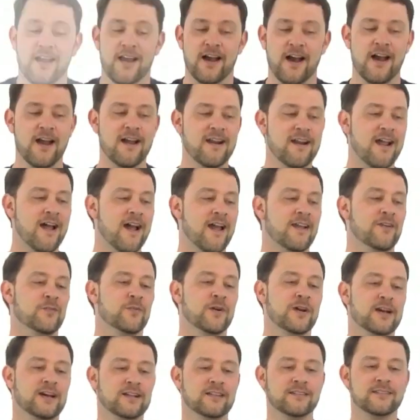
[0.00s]
Alright,
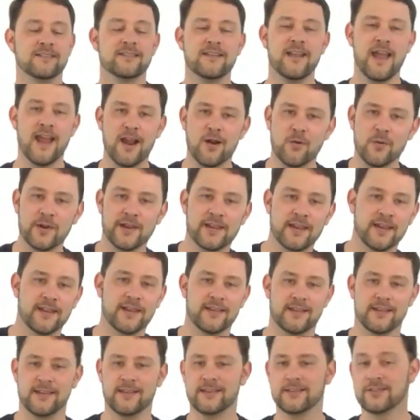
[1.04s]
well now we're
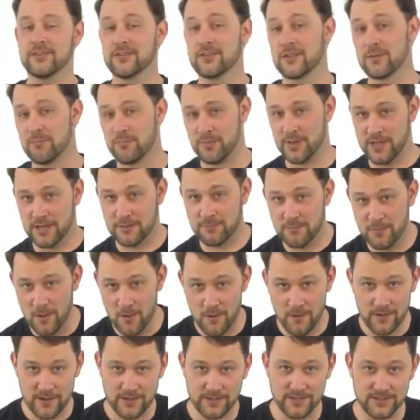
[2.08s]
getting into the big
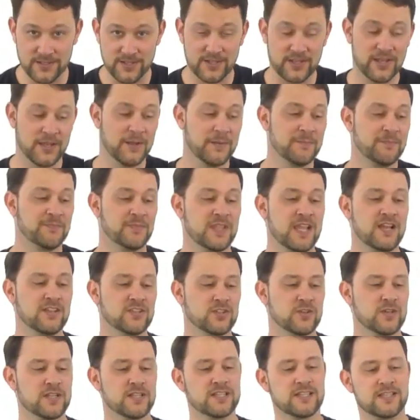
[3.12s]
boys. As
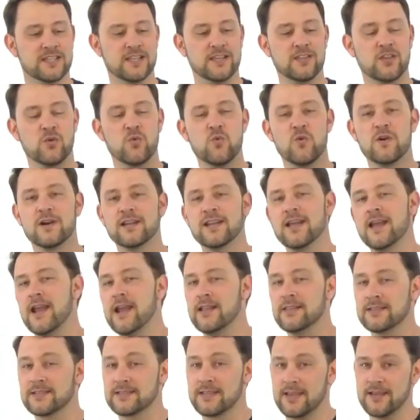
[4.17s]
you can see, the
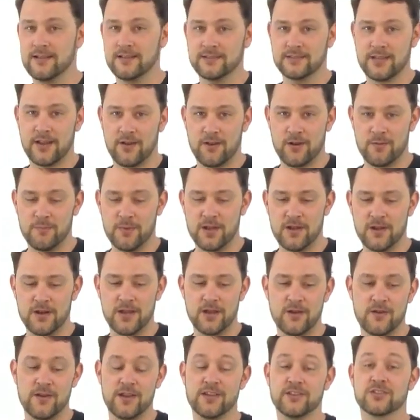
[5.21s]
1/8 scale
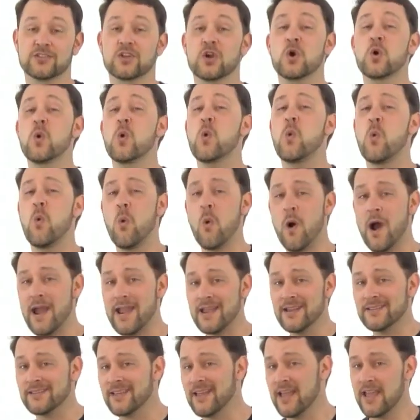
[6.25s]
Terremoto is
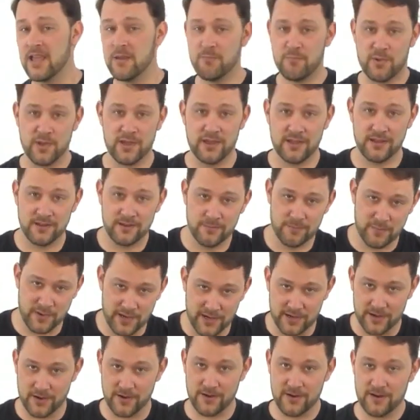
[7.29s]
quite a bit
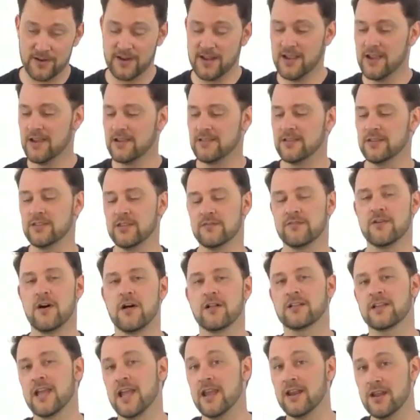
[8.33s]
bigger than the
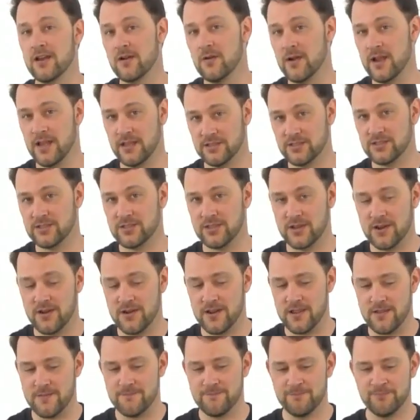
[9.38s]
Volcano
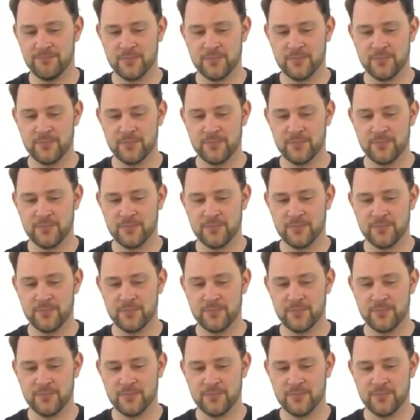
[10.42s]
S30.